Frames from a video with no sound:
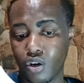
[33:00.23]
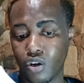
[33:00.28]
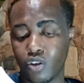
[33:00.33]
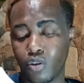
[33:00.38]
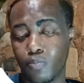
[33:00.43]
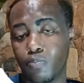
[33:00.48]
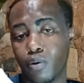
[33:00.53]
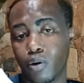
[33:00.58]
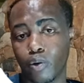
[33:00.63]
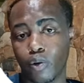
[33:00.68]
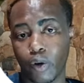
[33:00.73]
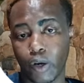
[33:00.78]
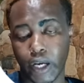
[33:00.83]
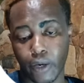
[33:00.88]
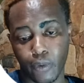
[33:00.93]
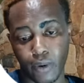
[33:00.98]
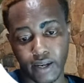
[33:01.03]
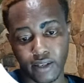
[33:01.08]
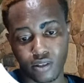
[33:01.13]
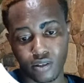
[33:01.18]
on your borrowing
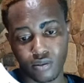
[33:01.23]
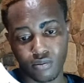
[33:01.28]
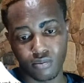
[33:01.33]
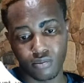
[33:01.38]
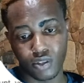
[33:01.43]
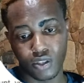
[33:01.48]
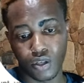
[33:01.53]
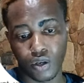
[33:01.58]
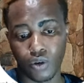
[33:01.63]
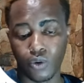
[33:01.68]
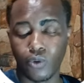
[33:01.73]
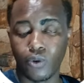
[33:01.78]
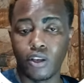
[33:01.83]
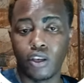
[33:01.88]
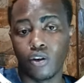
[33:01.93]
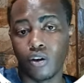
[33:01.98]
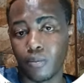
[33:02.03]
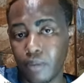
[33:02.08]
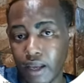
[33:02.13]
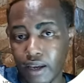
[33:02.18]
rate. So when
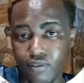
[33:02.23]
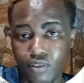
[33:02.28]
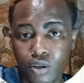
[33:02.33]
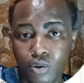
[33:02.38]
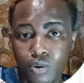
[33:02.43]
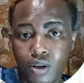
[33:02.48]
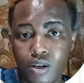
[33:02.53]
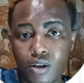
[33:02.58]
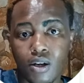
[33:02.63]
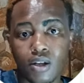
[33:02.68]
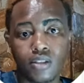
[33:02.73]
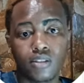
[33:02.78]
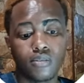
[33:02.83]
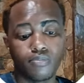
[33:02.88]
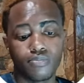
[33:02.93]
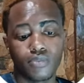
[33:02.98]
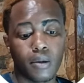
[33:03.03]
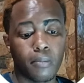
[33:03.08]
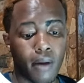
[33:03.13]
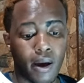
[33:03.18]
you're applying for the credit card,
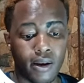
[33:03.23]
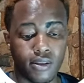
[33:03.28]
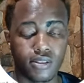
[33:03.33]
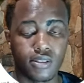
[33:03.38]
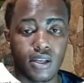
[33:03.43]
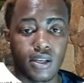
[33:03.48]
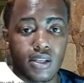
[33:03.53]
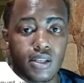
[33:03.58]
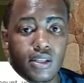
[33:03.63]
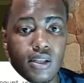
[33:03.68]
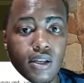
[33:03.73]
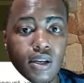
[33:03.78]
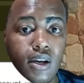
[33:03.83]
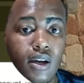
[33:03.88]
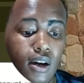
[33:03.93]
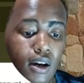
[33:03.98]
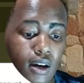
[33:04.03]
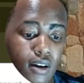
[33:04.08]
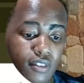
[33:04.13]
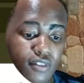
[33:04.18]
they minus that
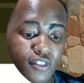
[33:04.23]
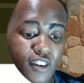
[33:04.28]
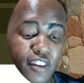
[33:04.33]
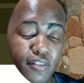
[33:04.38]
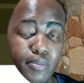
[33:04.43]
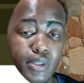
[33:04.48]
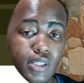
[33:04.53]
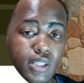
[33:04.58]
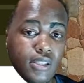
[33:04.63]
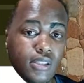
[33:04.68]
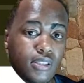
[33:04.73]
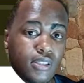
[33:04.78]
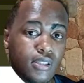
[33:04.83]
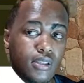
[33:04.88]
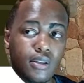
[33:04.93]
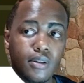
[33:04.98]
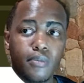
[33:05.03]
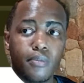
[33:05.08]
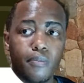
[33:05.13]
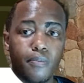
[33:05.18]
5%
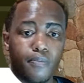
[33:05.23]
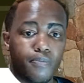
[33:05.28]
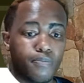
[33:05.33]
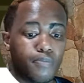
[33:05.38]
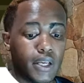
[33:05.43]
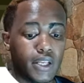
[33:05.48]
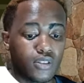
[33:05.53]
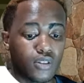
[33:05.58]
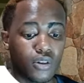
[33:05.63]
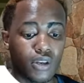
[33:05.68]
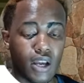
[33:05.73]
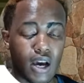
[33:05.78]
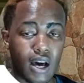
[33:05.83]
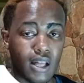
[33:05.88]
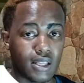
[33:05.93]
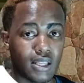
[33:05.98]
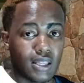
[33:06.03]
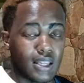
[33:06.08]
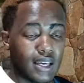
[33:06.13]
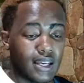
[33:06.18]
based on
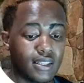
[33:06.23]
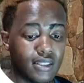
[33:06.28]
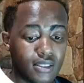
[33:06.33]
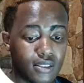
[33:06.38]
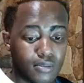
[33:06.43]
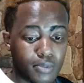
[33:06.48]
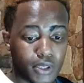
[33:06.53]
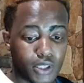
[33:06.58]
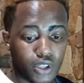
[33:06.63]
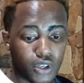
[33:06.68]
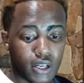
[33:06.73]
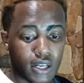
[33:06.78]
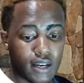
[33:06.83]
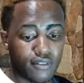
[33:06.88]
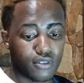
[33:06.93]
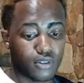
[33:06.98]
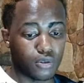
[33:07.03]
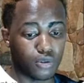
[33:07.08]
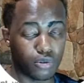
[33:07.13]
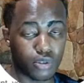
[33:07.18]
other things, but you're going to have
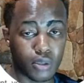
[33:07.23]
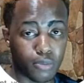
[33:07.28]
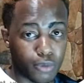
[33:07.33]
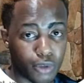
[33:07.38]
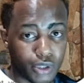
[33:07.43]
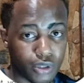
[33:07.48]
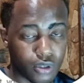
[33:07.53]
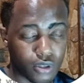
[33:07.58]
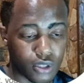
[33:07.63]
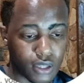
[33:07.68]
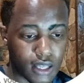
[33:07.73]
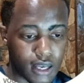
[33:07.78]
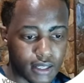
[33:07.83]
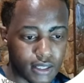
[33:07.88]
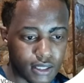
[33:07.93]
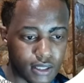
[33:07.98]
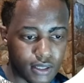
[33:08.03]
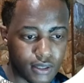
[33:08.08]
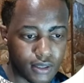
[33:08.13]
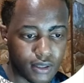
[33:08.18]
to do some research on that.
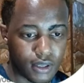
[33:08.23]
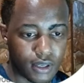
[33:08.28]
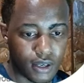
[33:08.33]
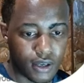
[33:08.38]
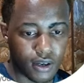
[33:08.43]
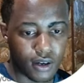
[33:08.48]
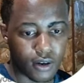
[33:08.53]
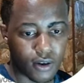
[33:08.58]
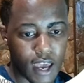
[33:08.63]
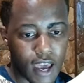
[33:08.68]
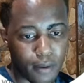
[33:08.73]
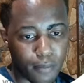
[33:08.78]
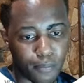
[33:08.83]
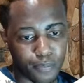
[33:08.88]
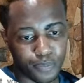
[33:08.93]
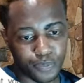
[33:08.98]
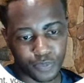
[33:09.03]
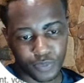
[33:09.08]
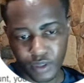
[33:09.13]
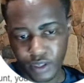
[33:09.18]
Okay,
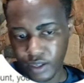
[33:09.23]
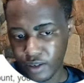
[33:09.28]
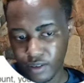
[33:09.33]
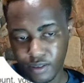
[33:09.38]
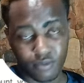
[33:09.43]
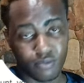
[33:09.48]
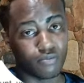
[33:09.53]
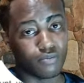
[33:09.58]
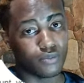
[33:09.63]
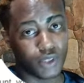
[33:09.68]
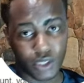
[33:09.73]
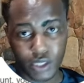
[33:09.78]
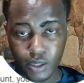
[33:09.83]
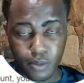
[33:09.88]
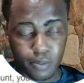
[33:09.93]
still